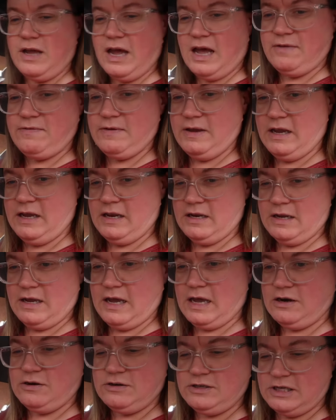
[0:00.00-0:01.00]
caffeine
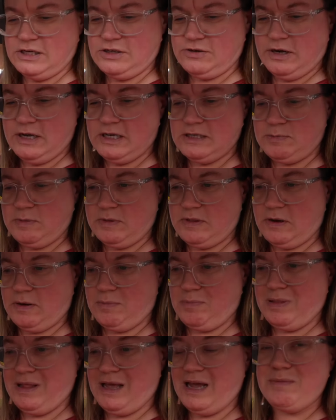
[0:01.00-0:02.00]
energy drinks, but they're
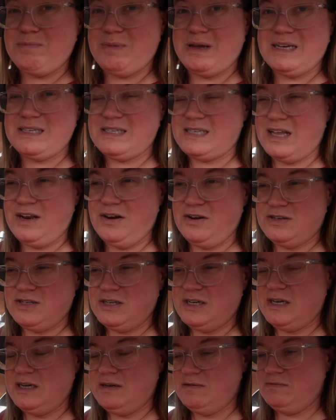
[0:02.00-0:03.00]
plant-based
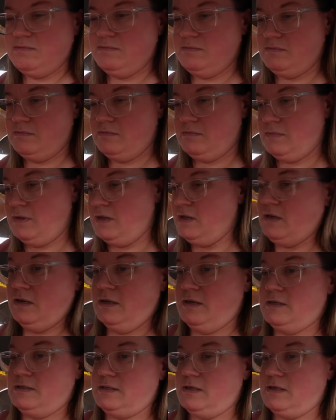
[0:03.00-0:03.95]
energy. Oh,